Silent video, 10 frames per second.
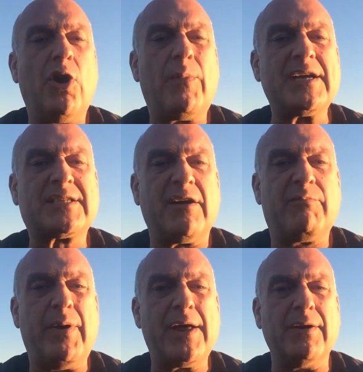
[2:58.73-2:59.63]
know
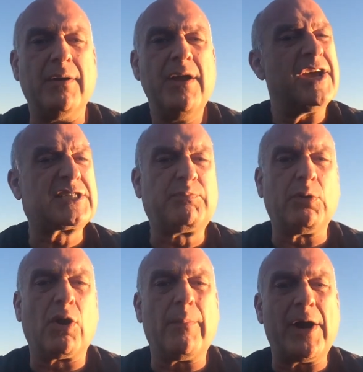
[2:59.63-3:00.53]
myself better,
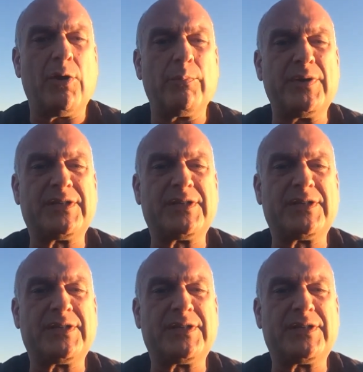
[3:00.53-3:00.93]
explore my own